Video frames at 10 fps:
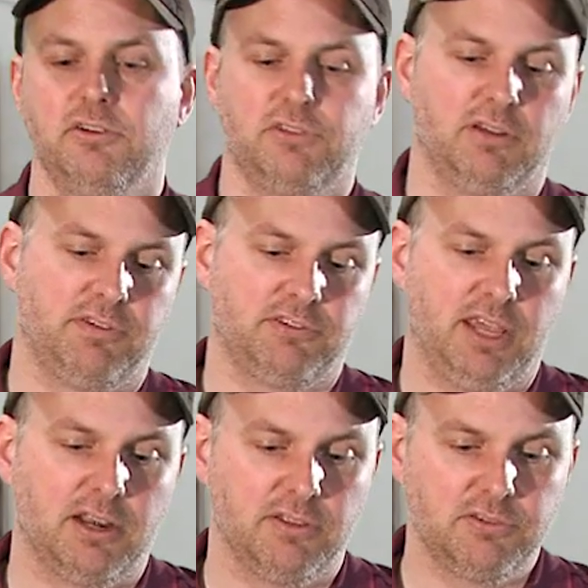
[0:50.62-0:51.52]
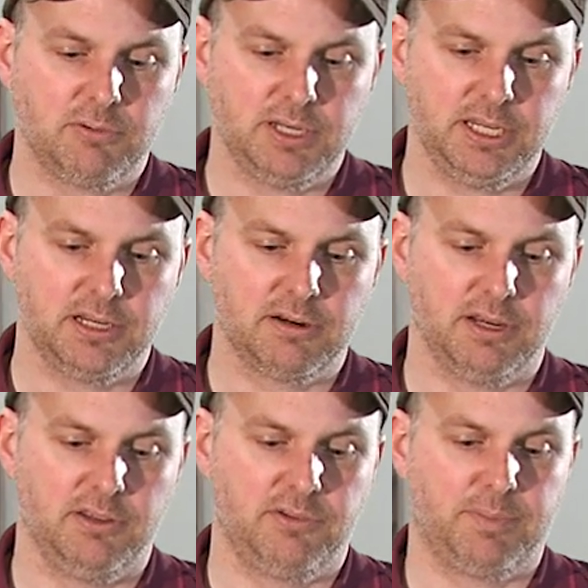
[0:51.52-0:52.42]
yourself a scanner. This one here
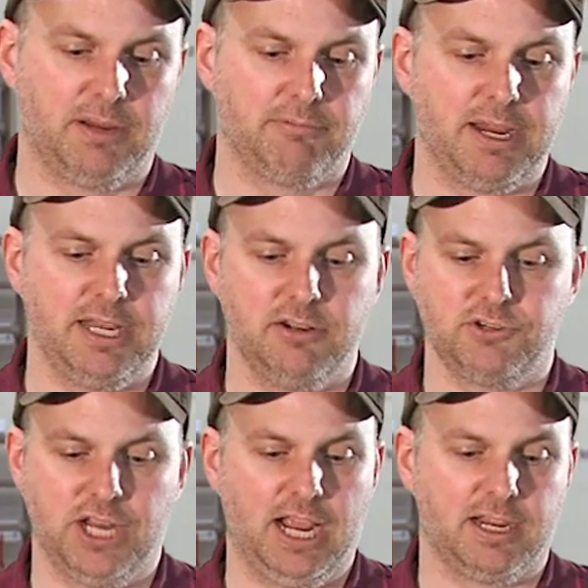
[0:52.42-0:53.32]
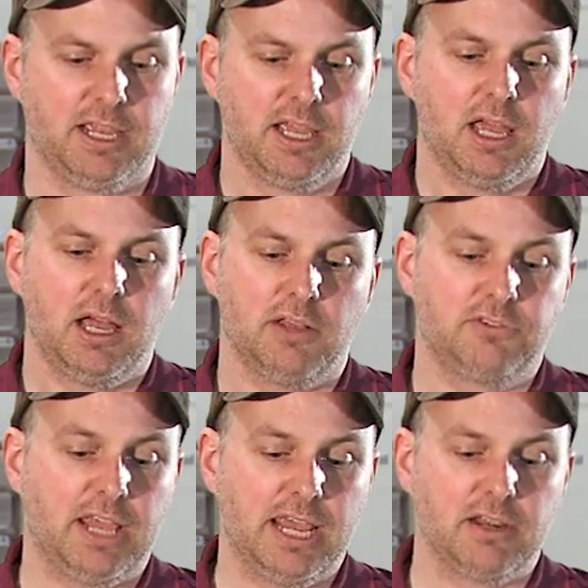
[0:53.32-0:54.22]
is by Radio Shack. A
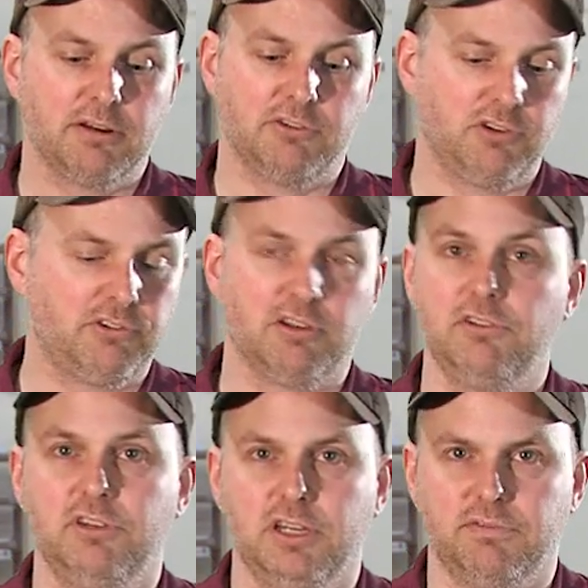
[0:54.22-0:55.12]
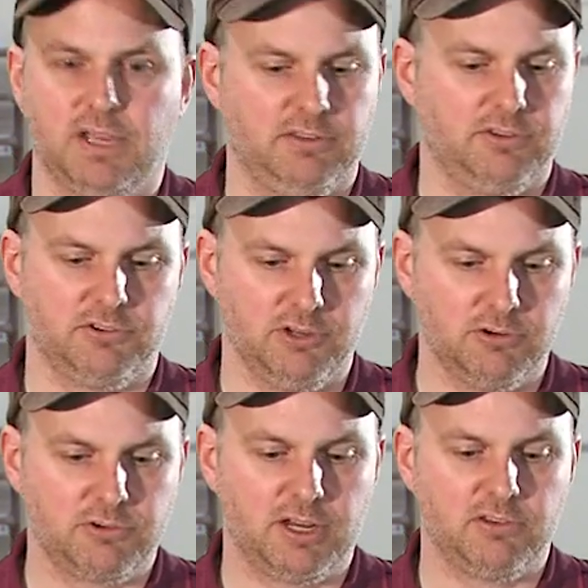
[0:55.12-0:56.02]
scanner is just a listening device. There's no
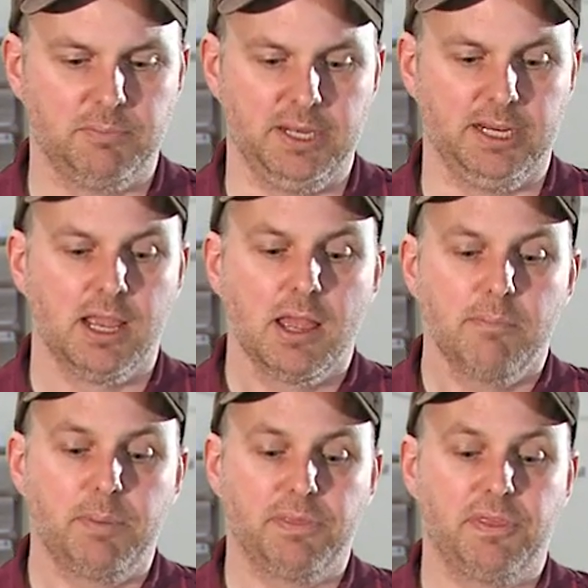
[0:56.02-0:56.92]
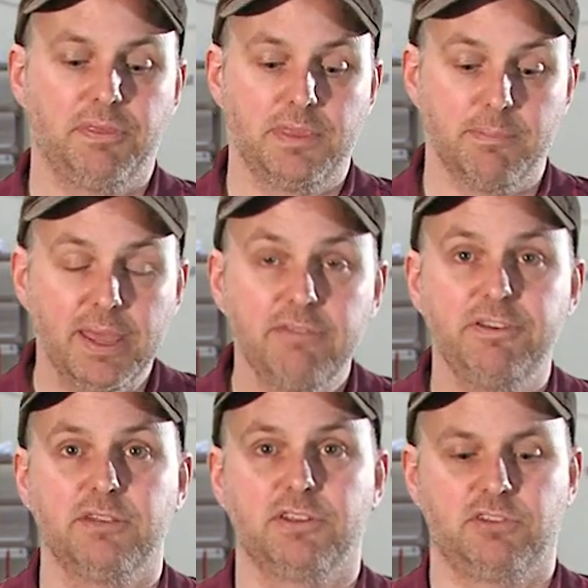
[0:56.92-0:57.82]
transmitting. But the
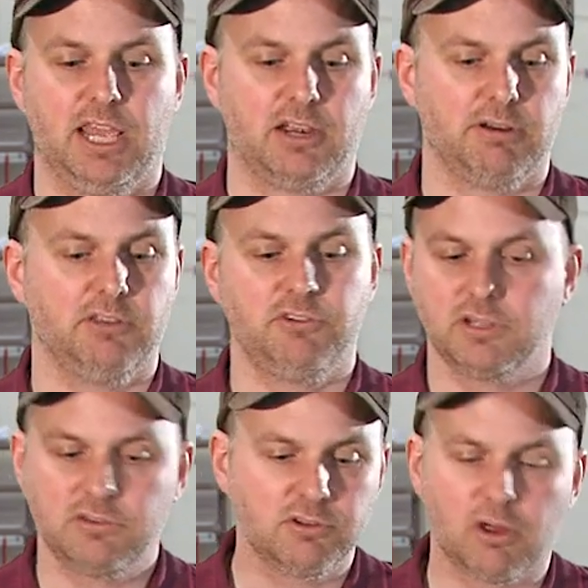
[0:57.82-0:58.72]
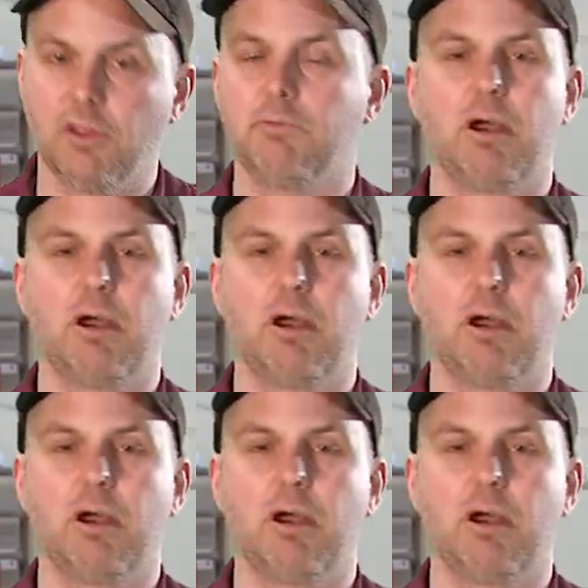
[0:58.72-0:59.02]
benefit of a scanner is you can listen to all the